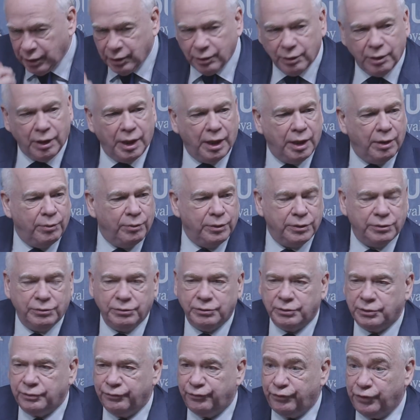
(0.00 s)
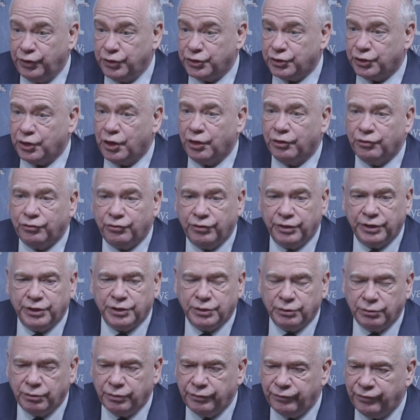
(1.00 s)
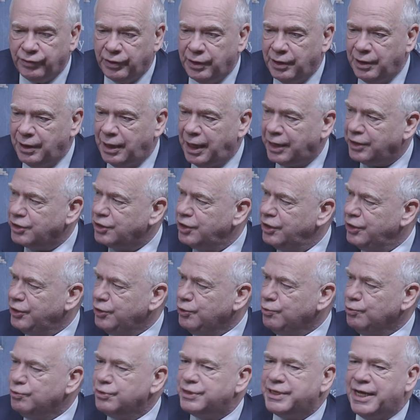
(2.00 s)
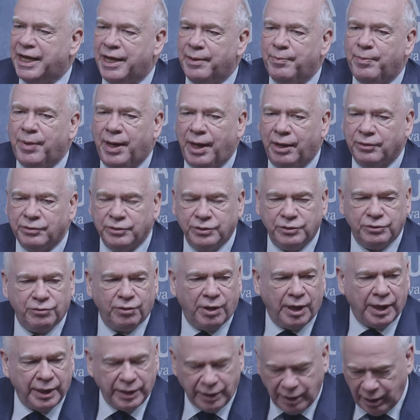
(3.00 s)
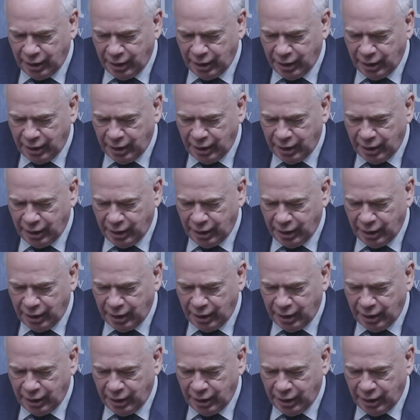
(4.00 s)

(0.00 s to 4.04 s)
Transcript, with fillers: uh, which was the first country to have actually used air power to try